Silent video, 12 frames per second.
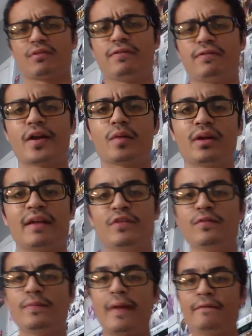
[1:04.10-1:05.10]
fighter. But if
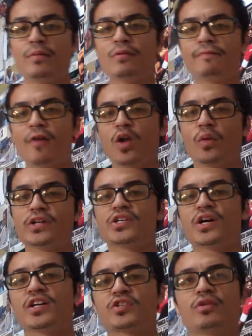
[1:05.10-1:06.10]
you've been following
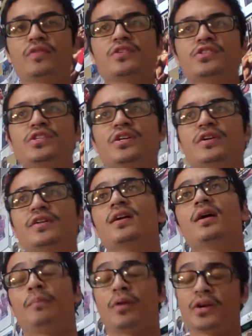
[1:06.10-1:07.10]
Josh Greer this year,
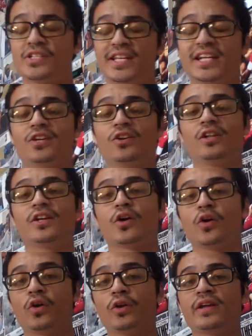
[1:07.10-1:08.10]
particularly
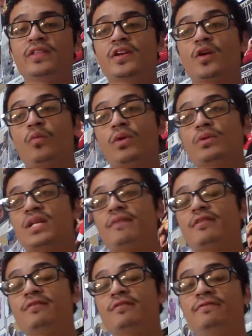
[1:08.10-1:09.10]
early in the year when he was
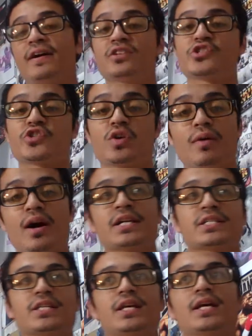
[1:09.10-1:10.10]
having fights on
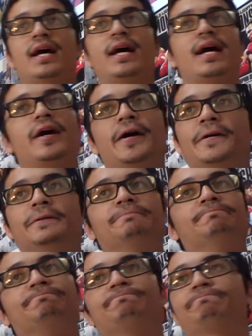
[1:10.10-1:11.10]
Showbox,
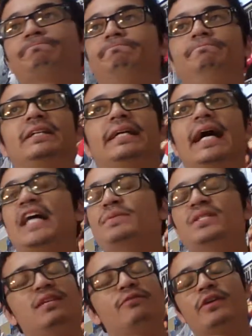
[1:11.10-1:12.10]
the guy's
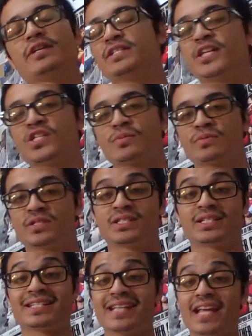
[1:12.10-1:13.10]
been delivering
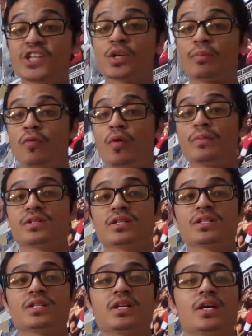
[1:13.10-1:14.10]
sensational
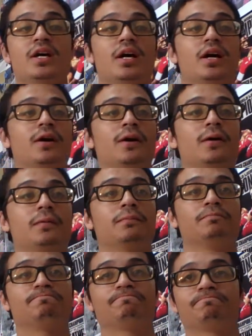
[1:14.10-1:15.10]
performances.
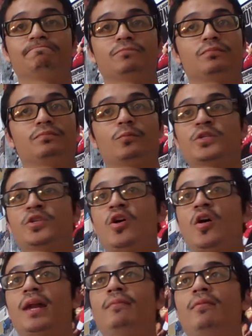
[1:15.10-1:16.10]
He had
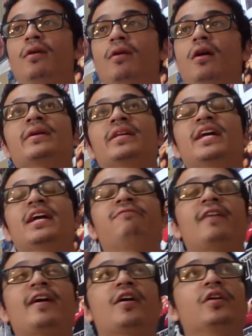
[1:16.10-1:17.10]
a
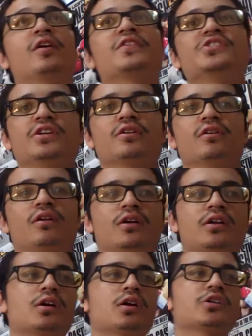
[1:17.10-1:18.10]
fight earlier this year
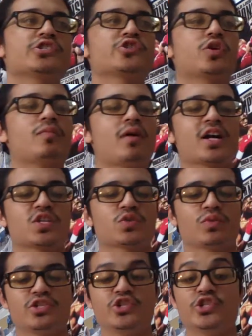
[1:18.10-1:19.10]
on Showbox
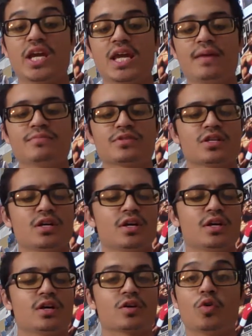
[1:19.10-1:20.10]
with James
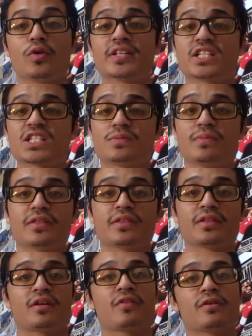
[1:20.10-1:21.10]
Gordon Smith,
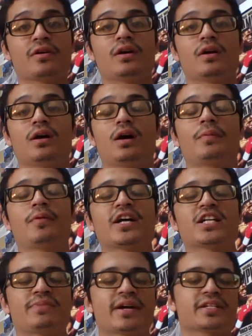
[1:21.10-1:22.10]
another
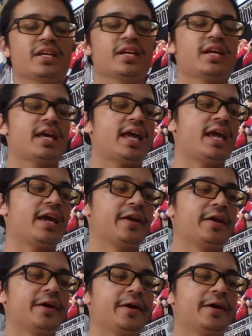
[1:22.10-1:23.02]
prospect, and